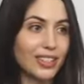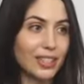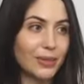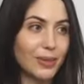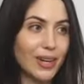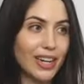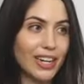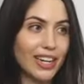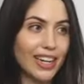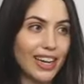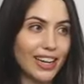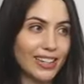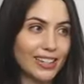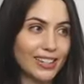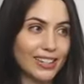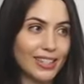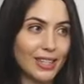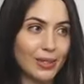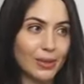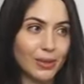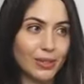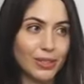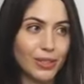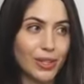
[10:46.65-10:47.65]
dy dx is
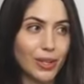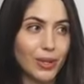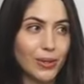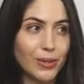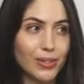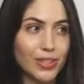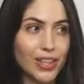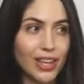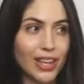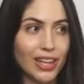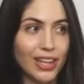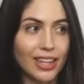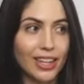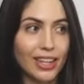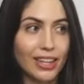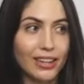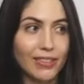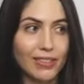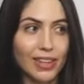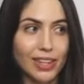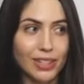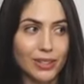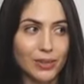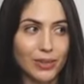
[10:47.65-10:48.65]
equal to cosine
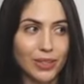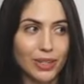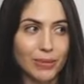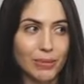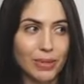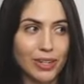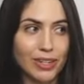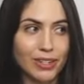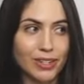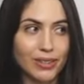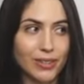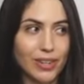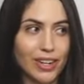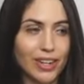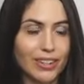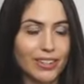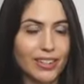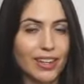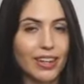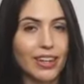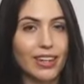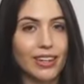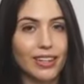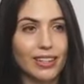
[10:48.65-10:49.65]
of x squared minus 3x